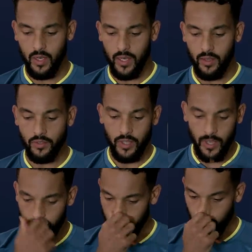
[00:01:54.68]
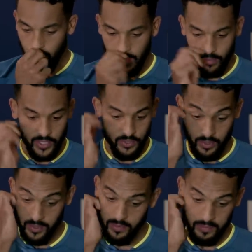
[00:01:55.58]
right, Andre, I know you like your
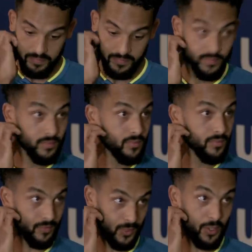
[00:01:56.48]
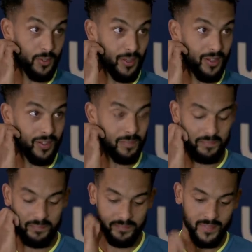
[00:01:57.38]
restaurants. Mm -hmm. You do, don't you?
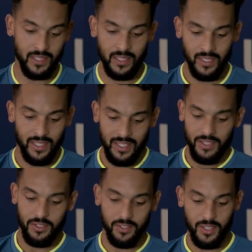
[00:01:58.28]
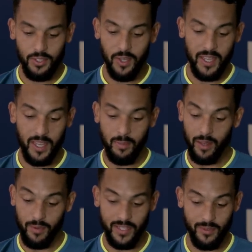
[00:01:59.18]
Did you hear
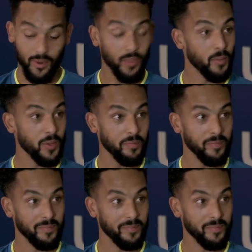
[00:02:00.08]
about the restaurant on the moon?